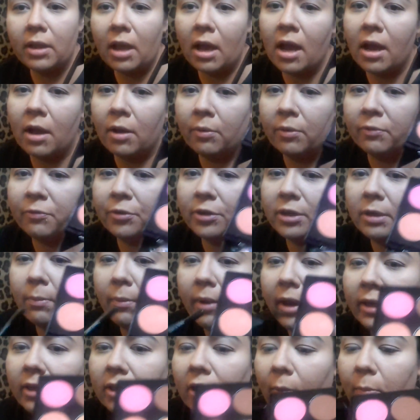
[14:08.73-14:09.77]
a friend of
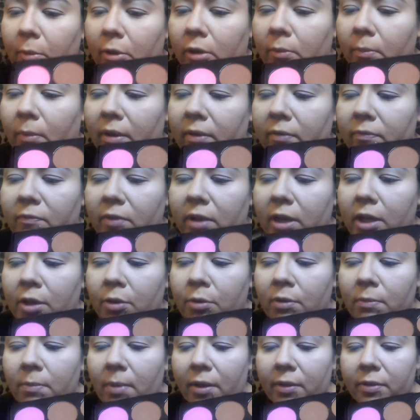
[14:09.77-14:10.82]
mine commented on my video
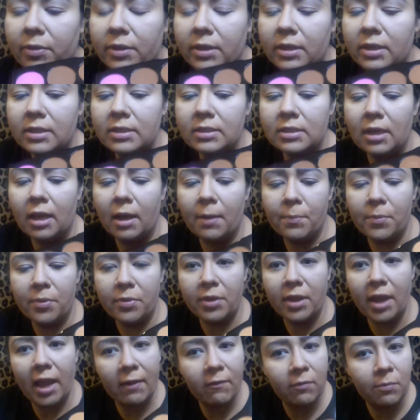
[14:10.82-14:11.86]
about these, that they
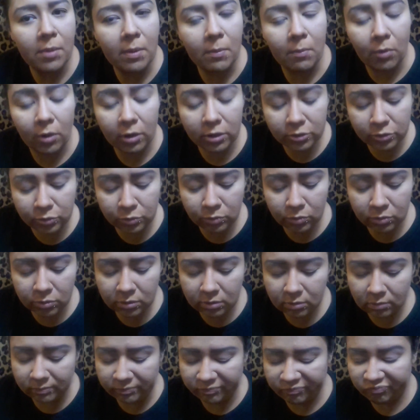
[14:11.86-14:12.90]
have them at Marshall's.
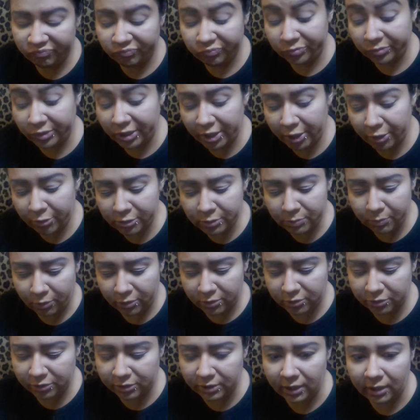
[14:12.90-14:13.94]
The nearest
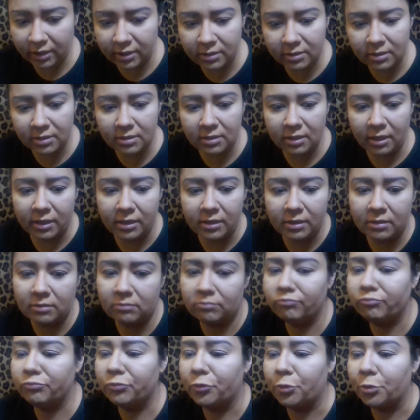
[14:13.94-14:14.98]
Marshall to us is like
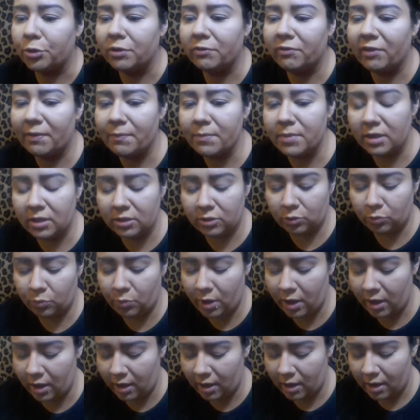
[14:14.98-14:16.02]
45 minutes
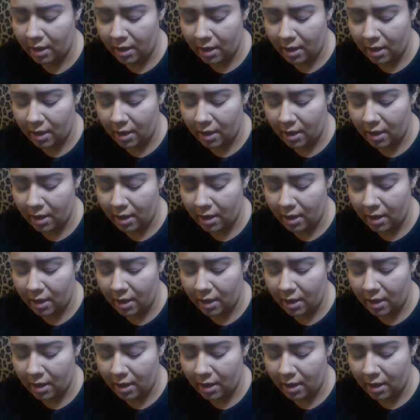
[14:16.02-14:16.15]
away.